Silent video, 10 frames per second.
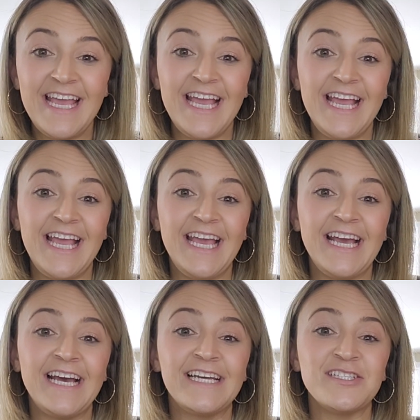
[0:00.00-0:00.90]

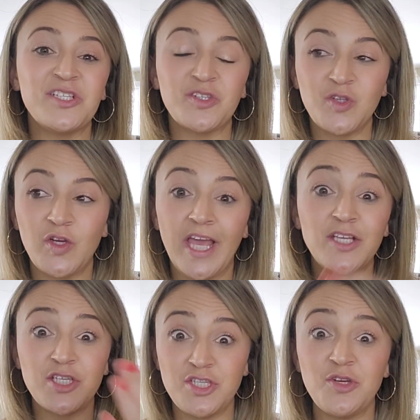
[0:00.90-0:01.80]
and you're looking
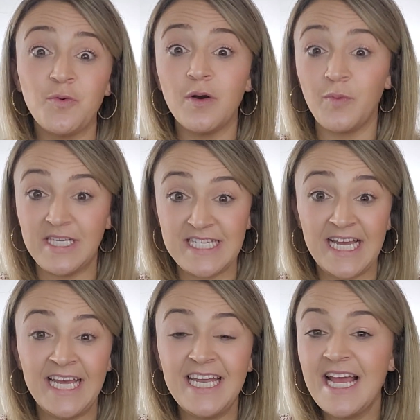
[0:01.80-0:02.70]
to do what we
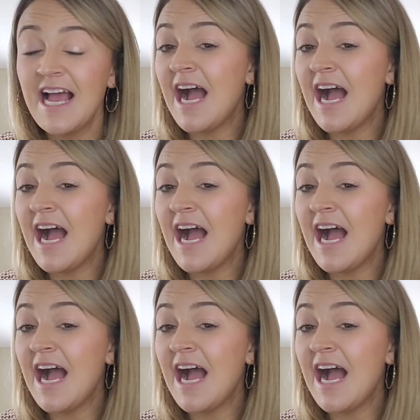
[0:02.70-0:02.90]
did,